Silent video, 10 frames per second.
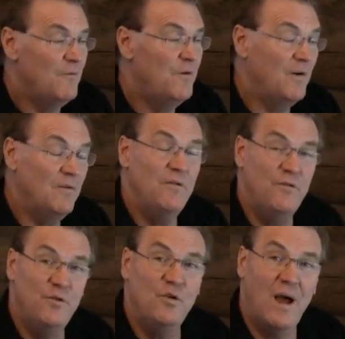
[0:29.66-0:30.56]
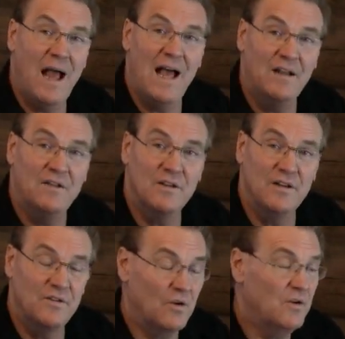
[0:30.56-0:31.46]
Very few
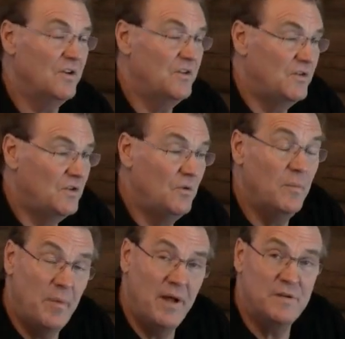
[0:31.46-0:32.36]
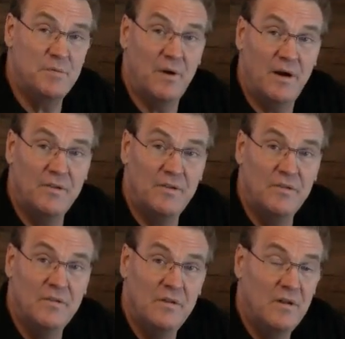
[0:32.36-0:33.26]
athletes are going to do a bench
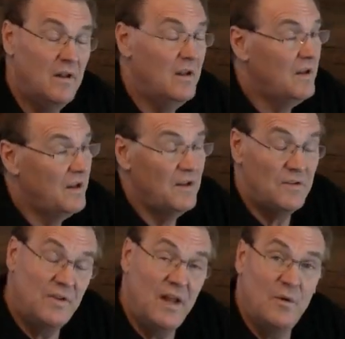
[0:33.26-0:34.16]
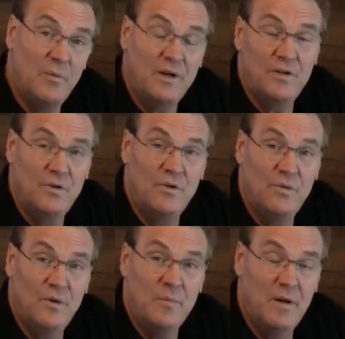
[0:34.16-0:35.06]
press, stand and wait 2 to
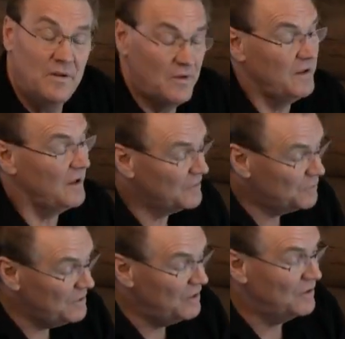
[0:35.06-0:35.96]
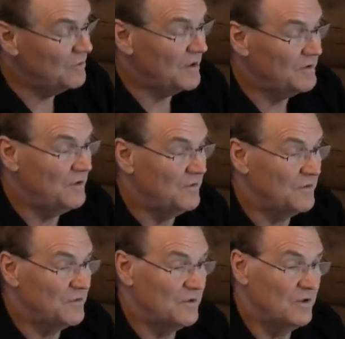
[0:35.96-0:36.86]
3 minutes. Yes, we know that rest
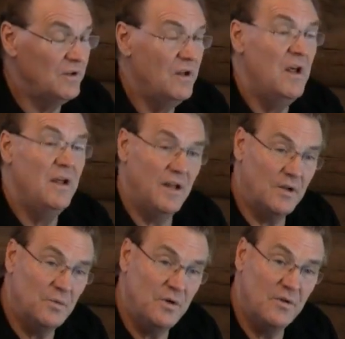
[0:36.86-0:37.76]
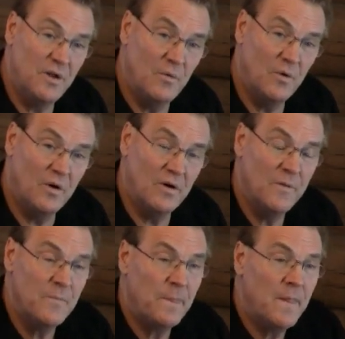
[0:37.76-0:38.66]
intervals are good. Yes, we know they work.